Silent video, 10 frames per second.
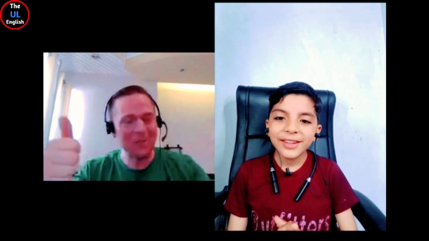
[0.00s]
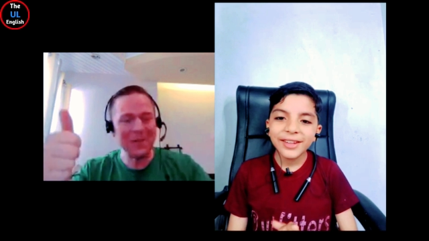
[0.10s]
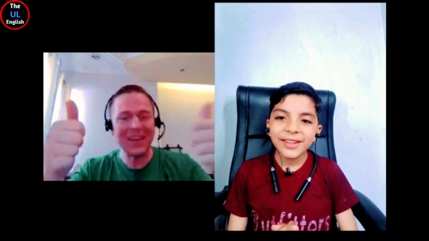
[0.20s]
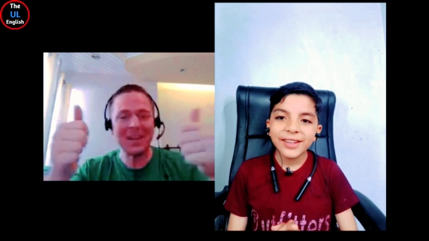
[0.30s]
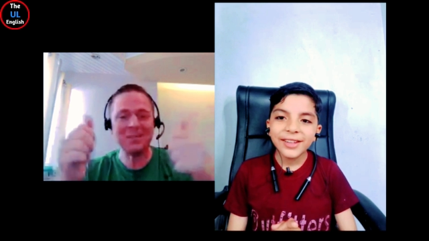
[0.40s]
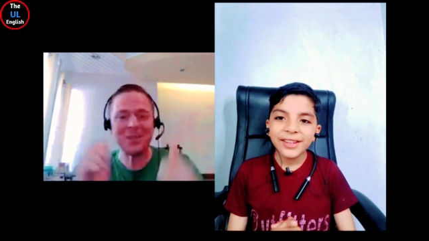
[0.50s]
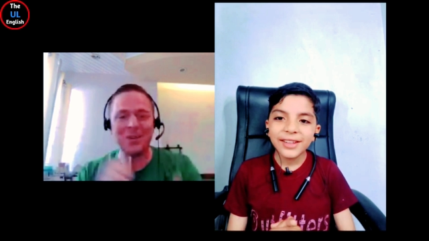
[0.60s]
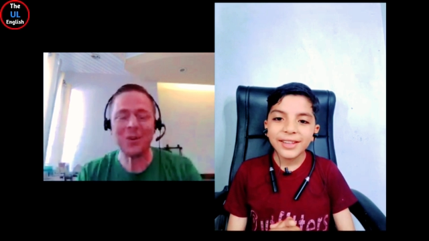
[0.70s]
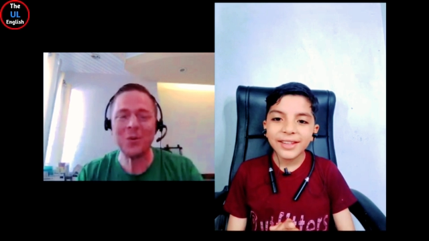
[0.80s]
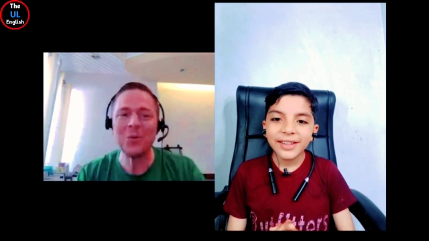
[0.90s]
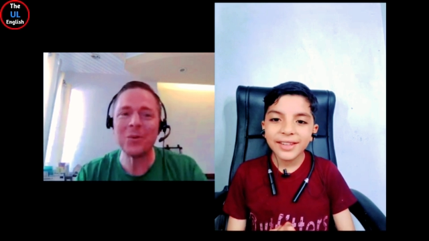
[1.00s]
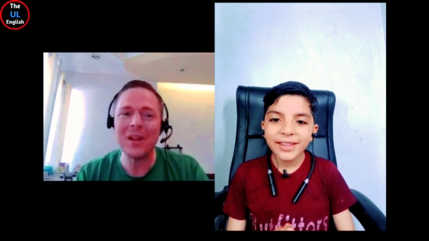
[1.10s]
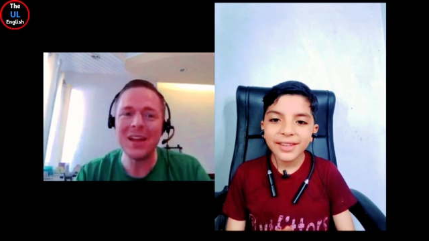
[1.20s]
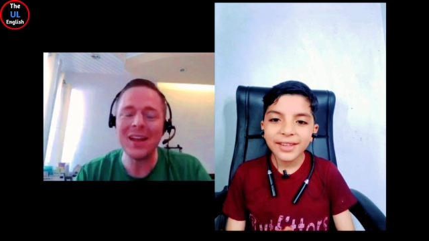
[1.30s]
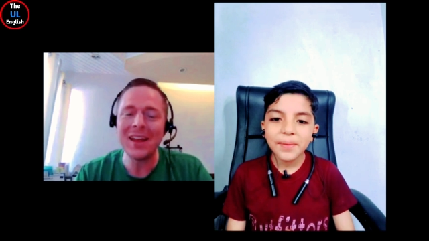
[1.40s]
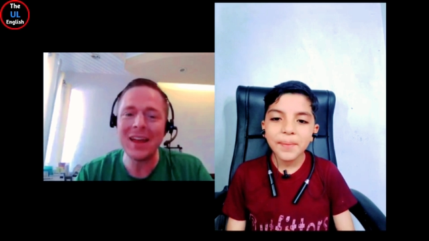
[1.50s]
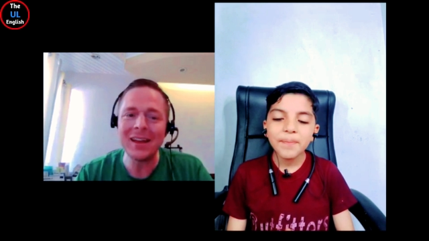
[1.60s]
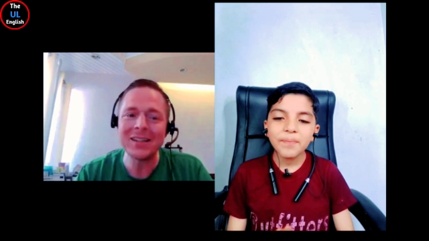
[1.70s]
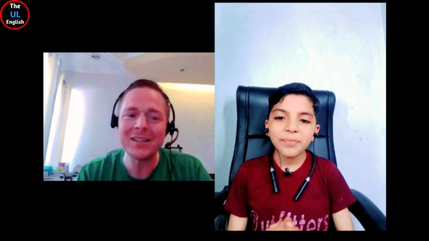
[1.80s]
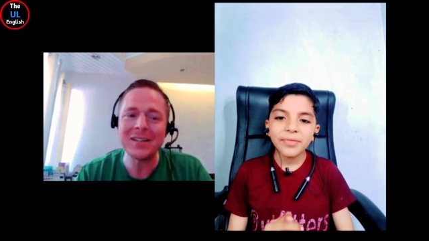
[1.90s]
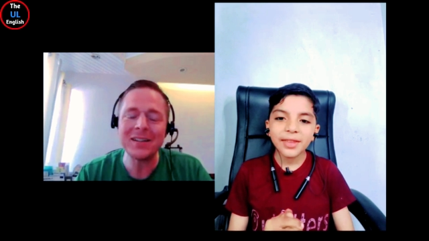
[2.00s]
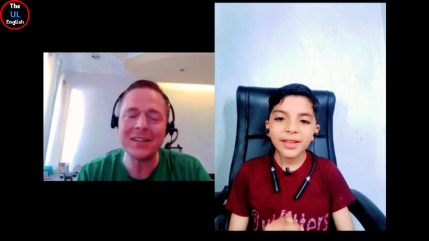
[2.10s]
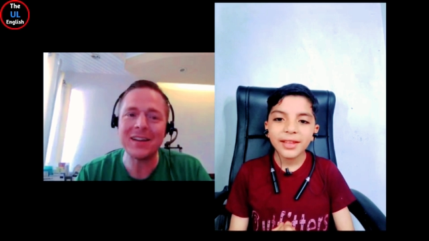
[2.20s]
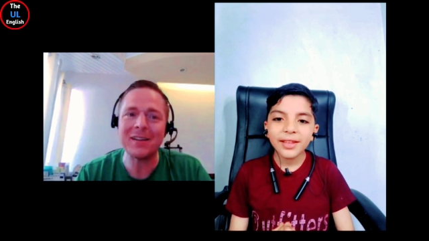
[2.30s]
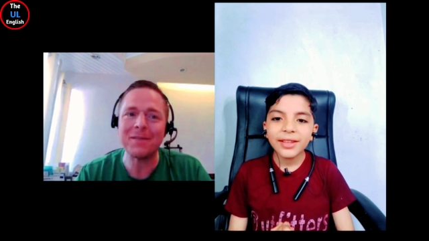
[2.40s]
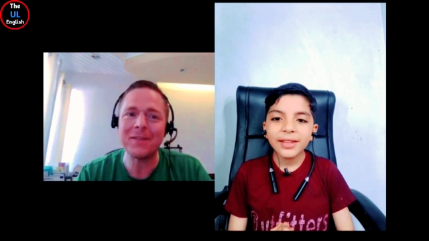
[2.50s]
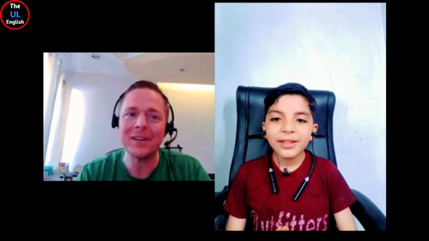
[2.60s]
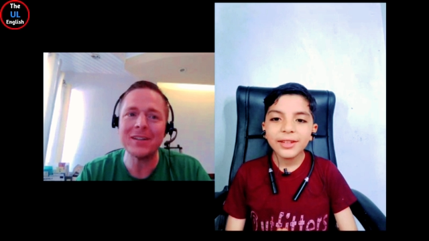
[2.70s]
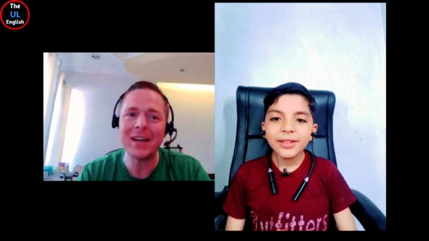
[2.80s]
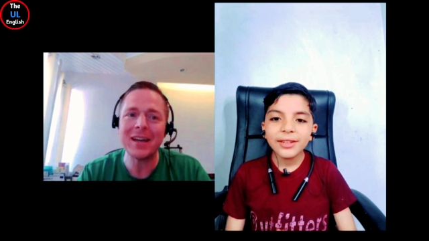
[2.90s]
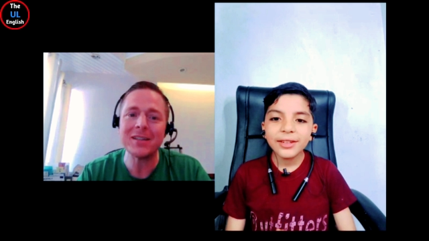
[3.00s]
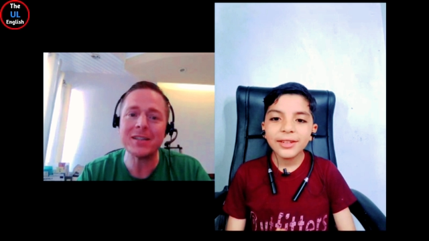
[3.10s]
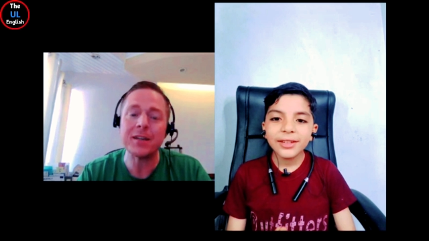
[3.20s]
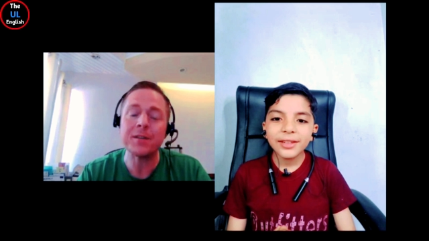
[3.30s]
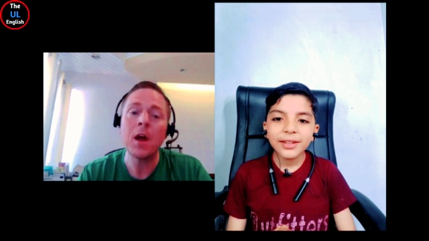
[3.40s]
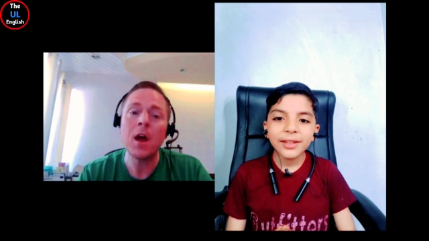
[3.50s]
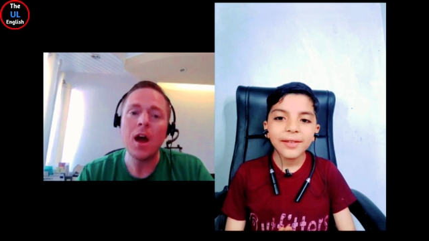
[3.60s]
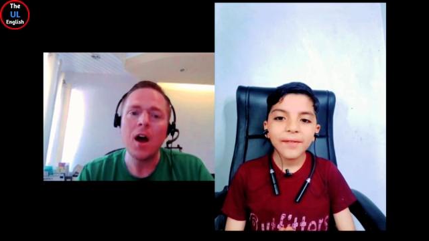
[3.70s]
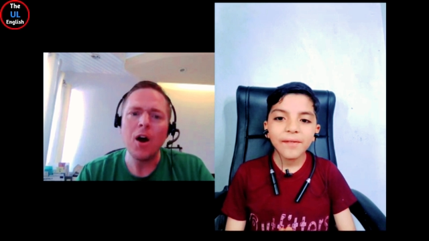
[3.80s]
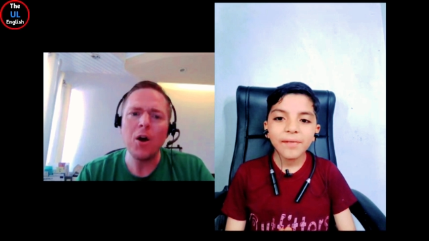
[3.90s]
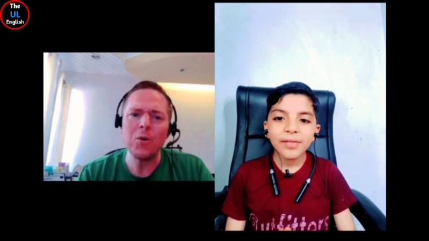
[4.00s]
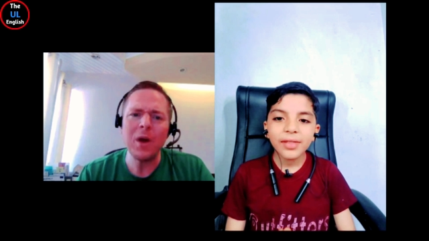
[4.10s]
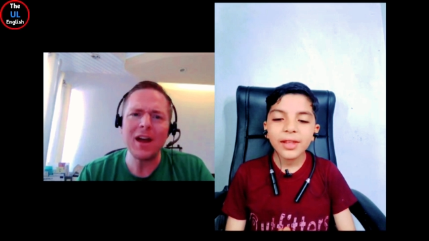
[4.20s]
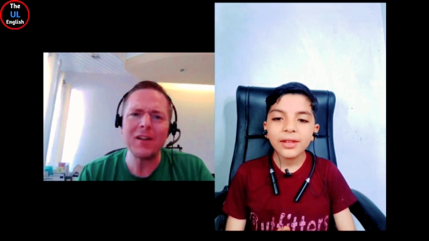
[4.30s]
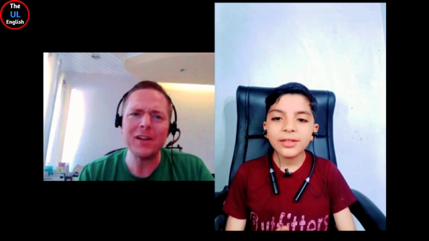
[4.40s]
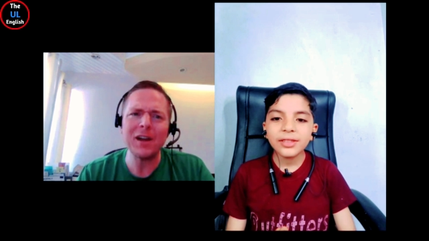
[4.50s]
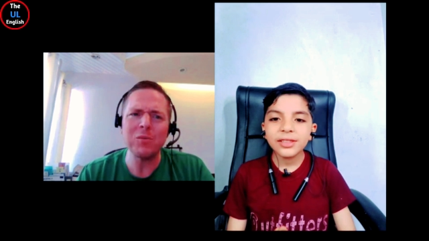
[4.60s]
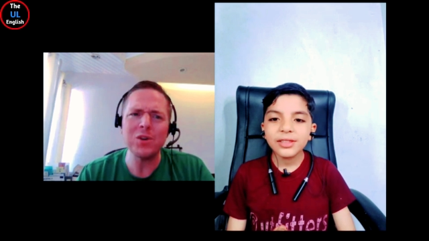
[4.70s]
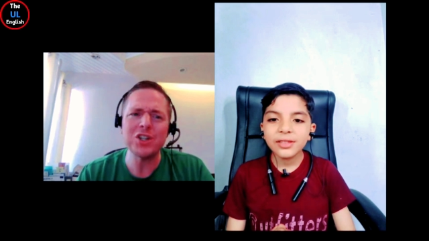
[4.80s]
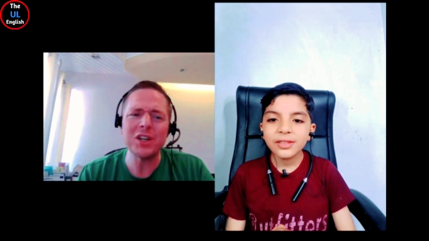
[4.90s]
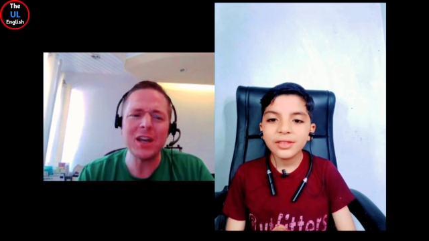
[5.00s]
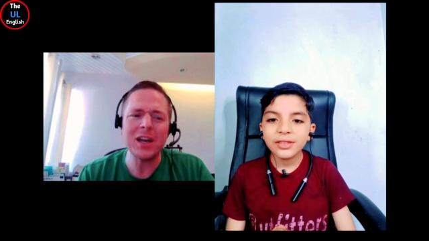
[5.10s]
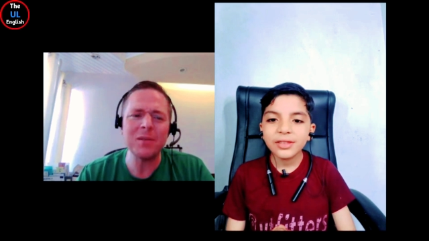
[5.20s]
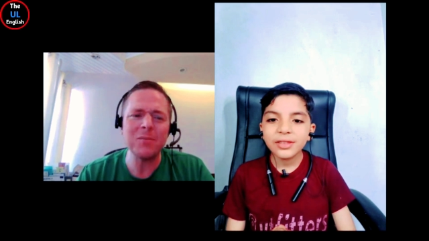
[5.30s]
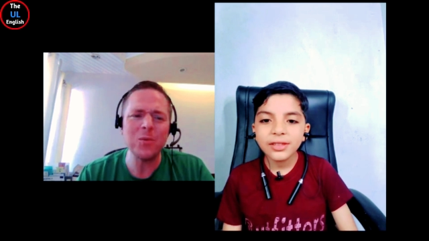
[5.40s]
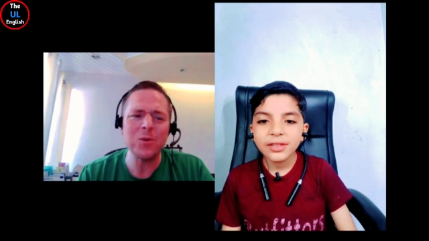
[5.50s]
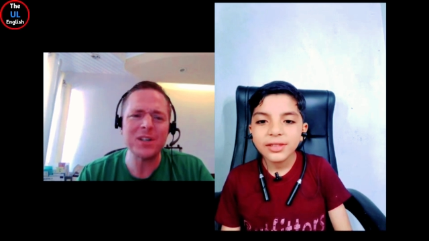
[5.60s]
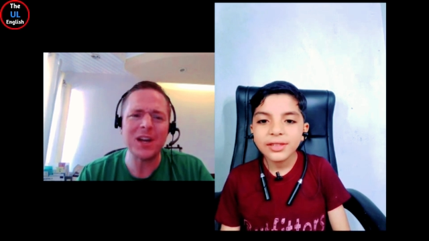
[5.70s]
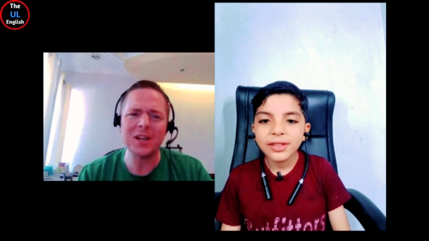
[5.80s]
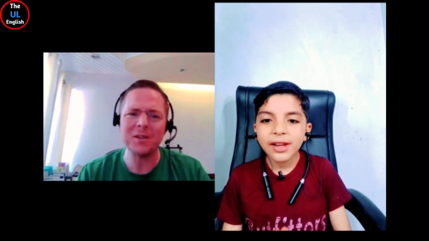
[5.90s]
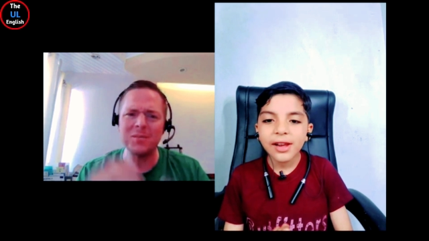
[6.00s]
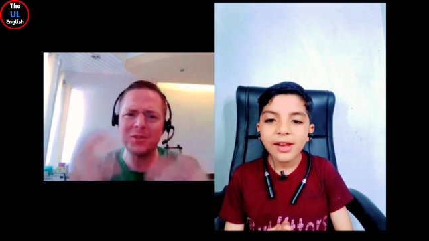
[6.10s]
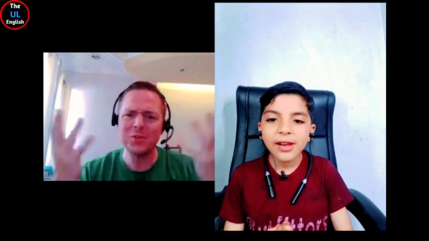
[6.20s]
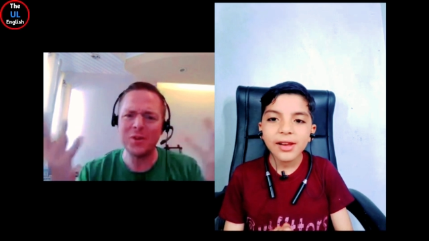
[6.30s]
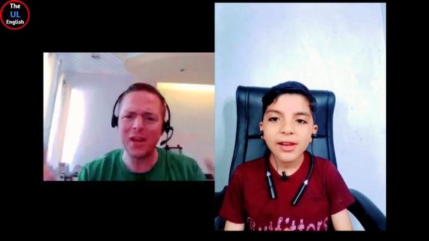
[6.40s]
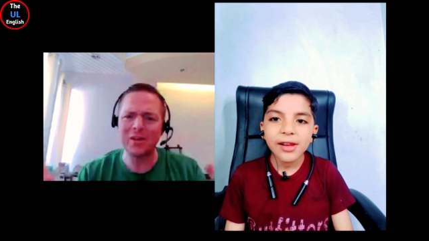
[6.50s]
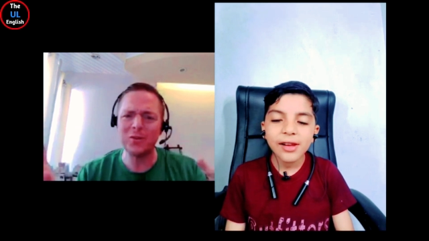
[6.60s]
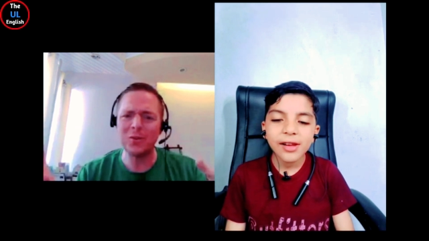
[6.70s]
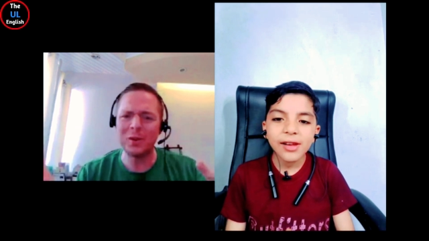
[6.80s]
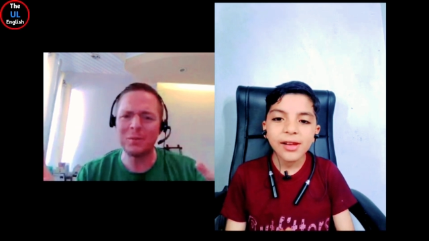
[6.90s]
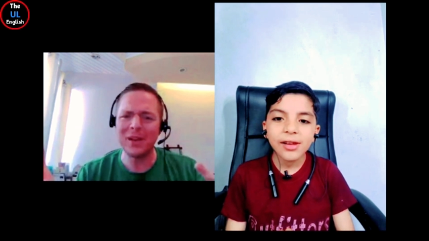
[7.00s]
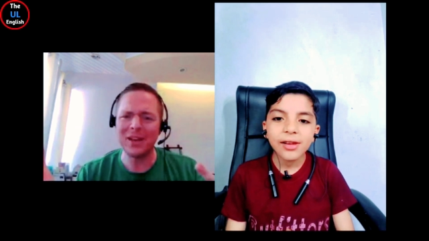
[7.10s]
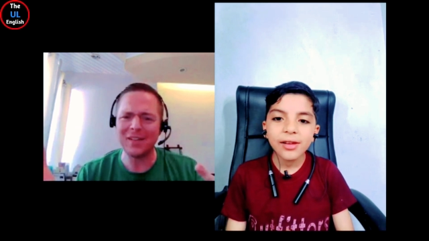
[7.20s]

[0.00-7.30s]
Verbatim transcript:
Speaker 1: army games are cool. Hey, excellent. Fantastic. Oh, Ali, I wish I had more time to have you in my